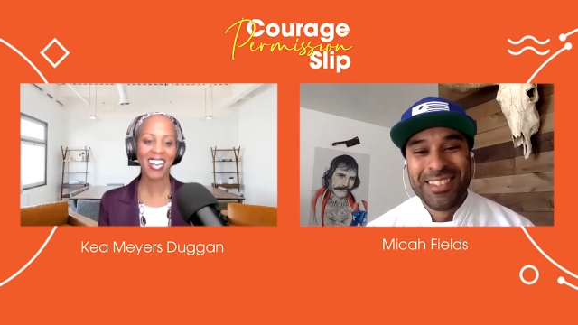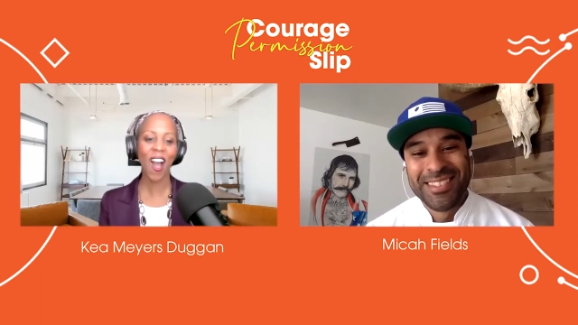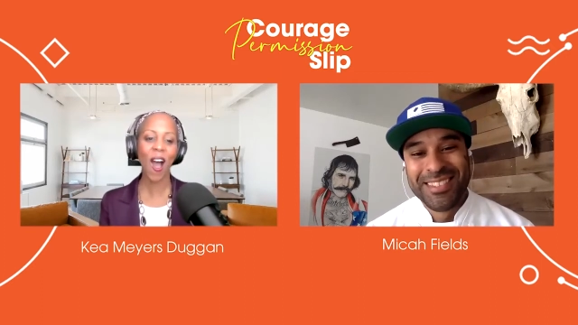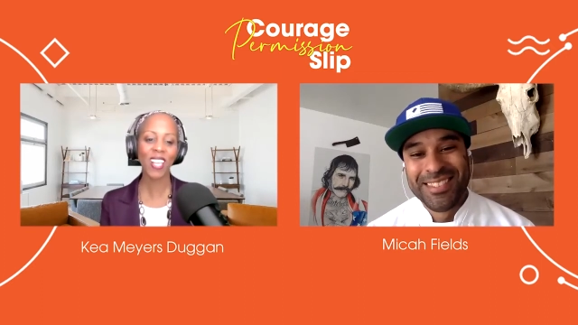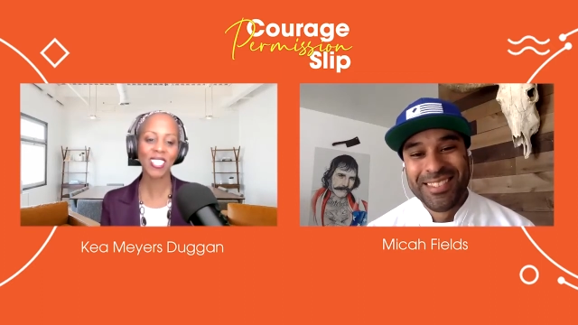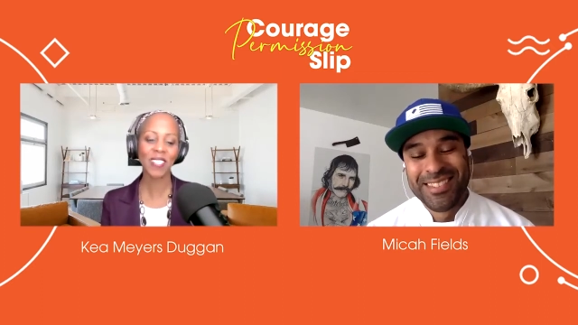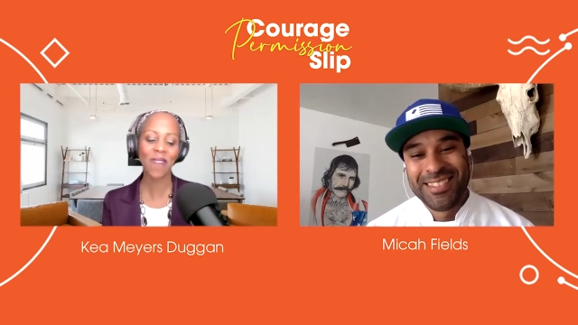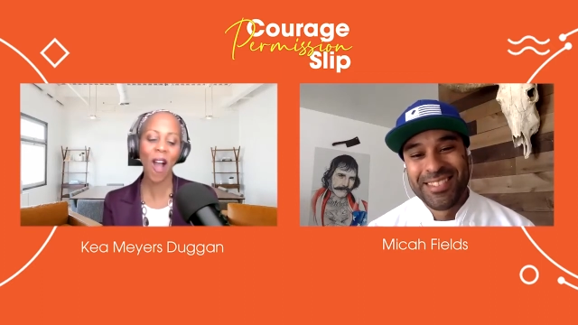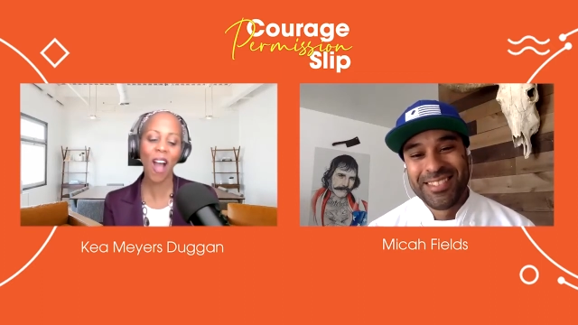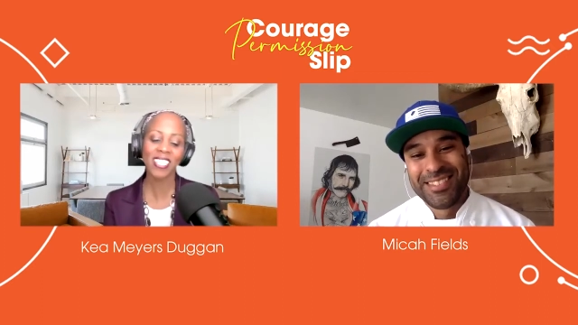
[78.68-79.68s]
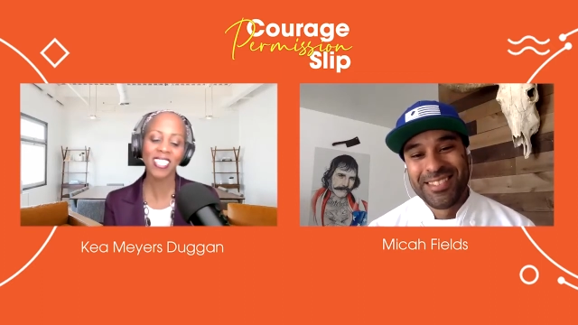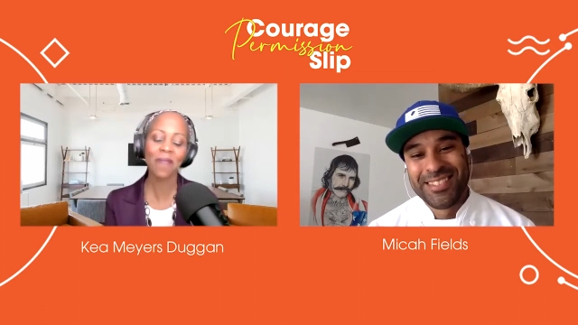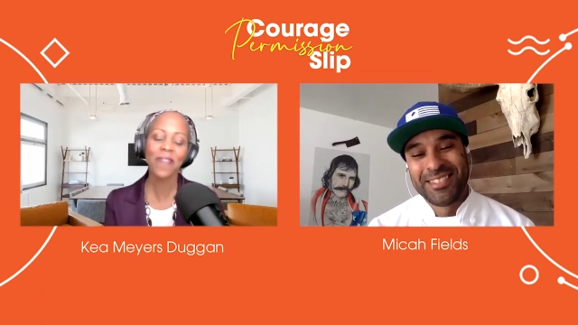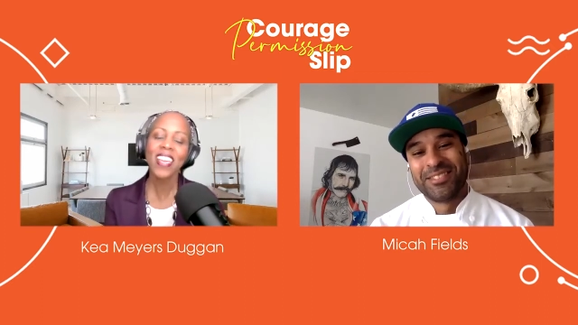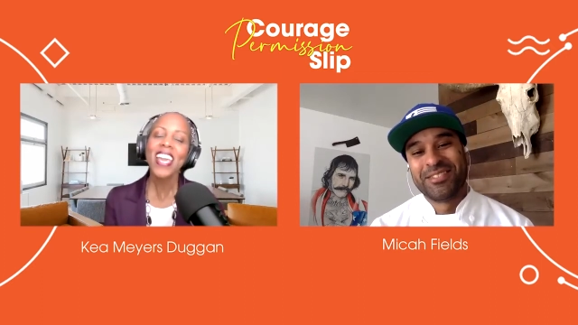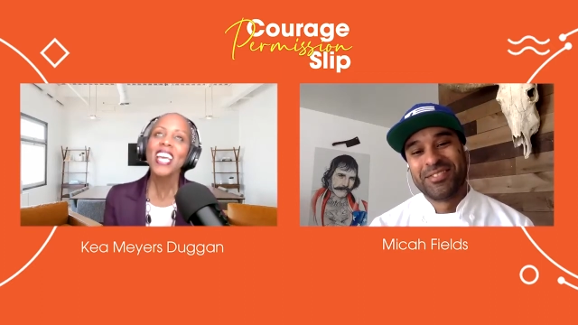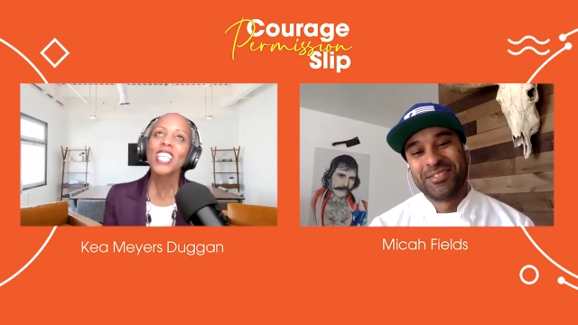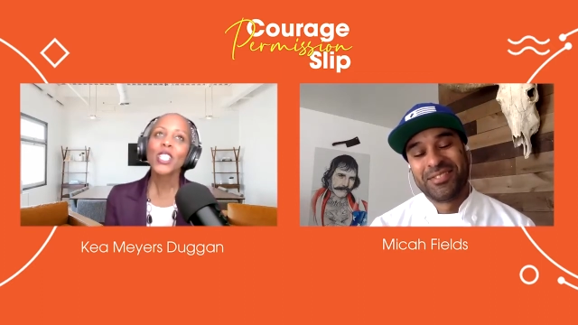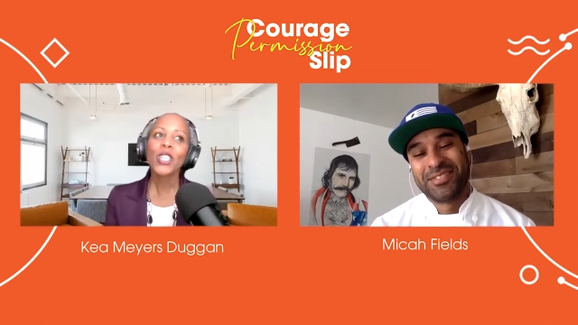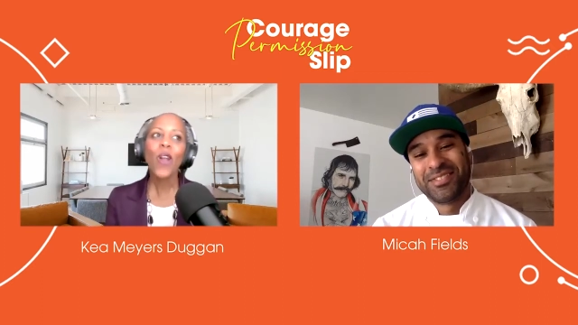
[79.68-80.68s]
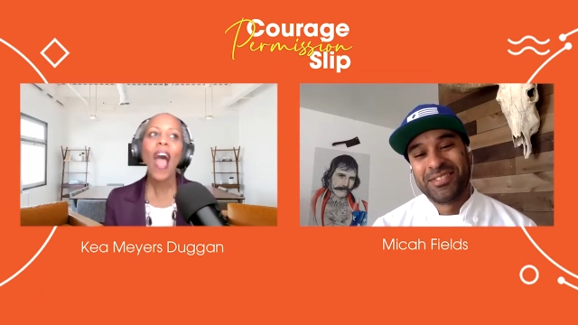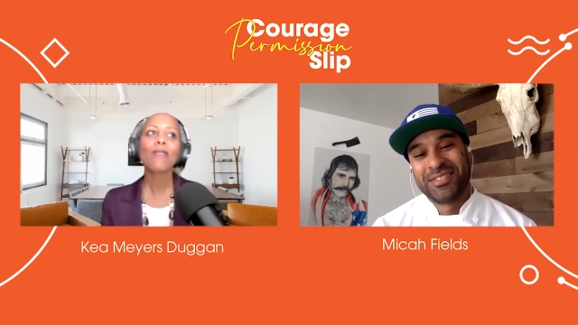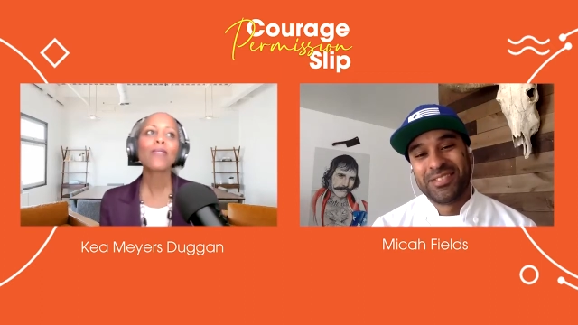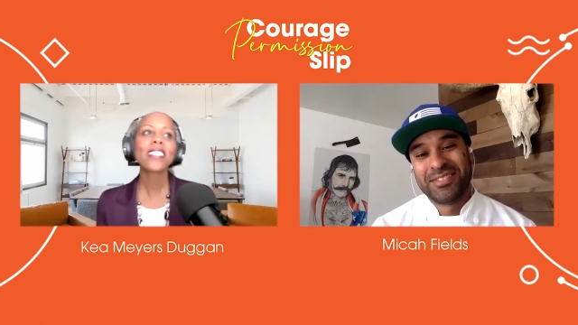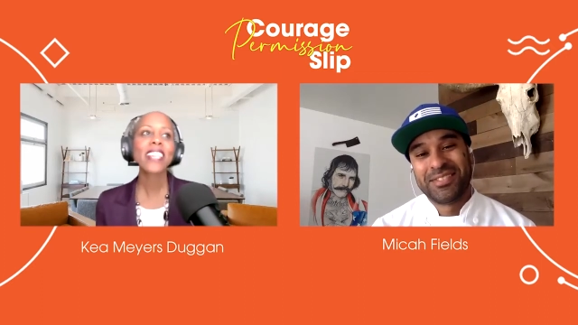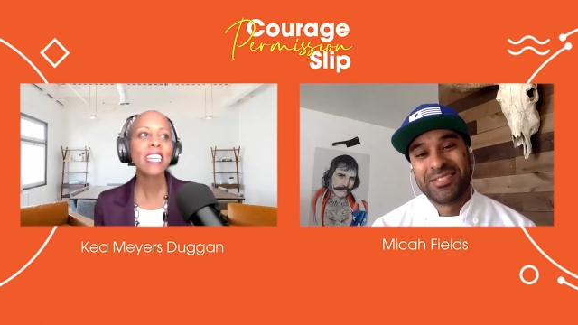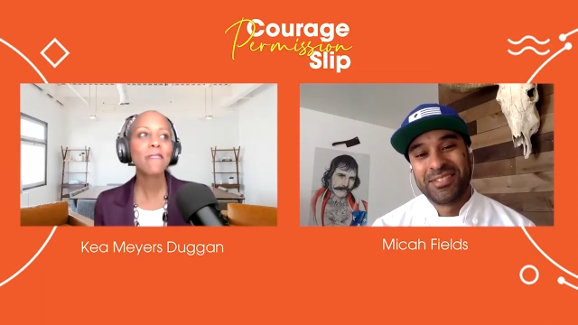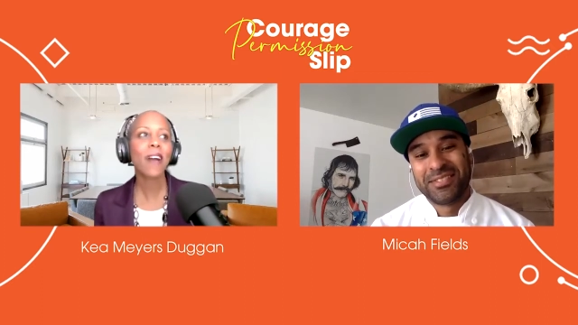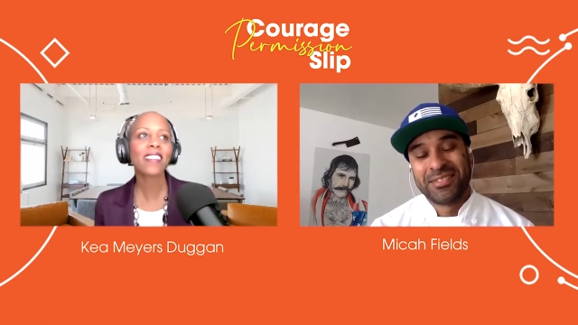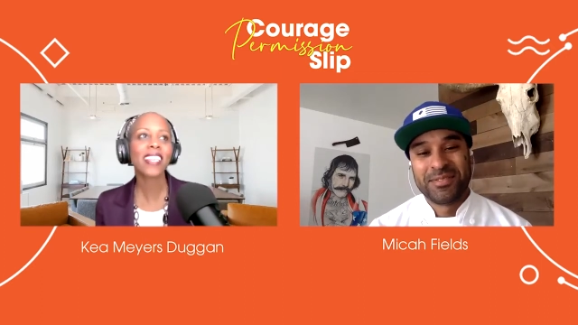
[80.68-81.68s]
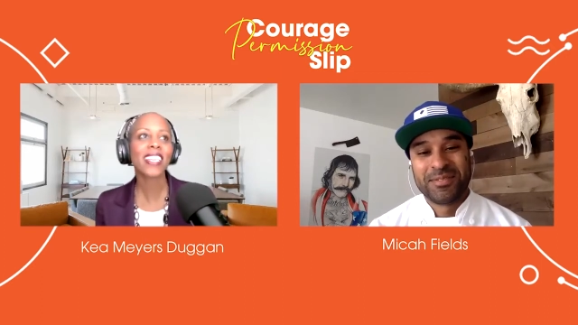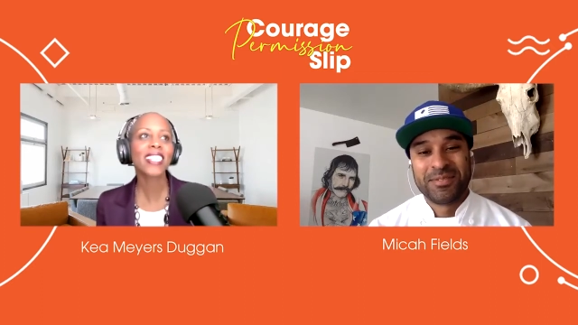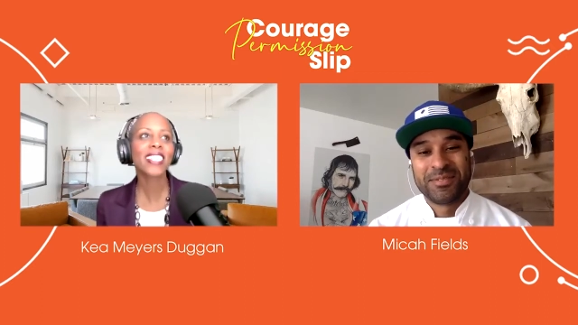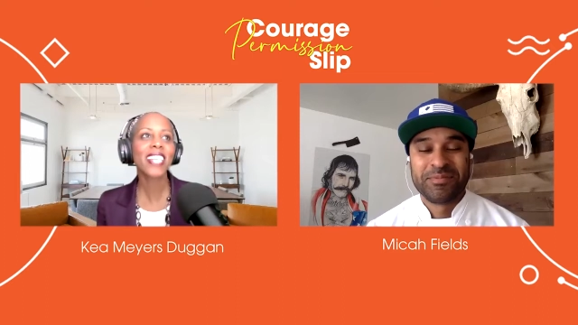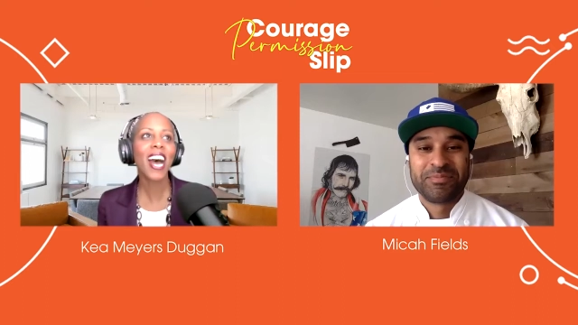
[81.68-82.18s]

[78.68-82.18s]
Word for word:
Speaker 1: Awesome. Awesome. So, you know, I was thinking about this,